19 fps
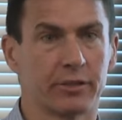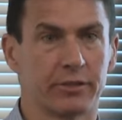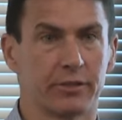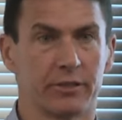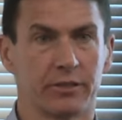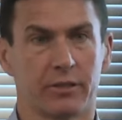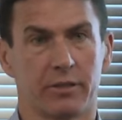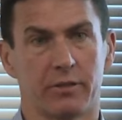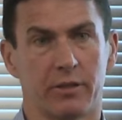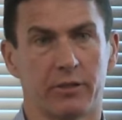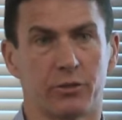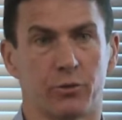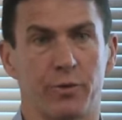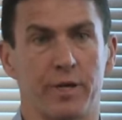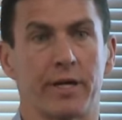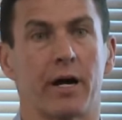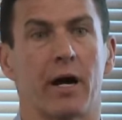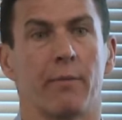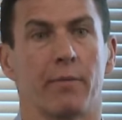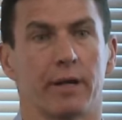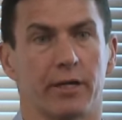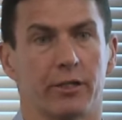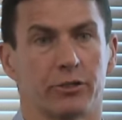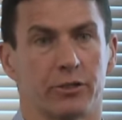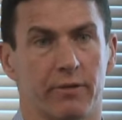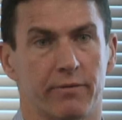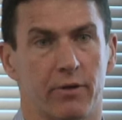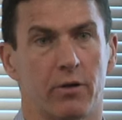because it's a, it's a
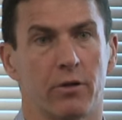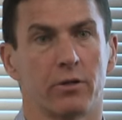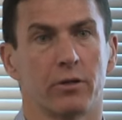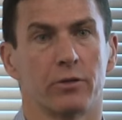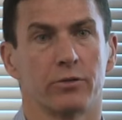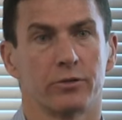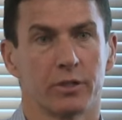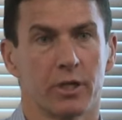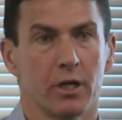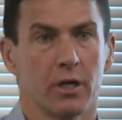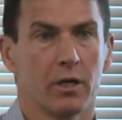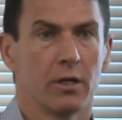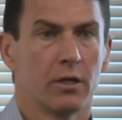recombination of all those.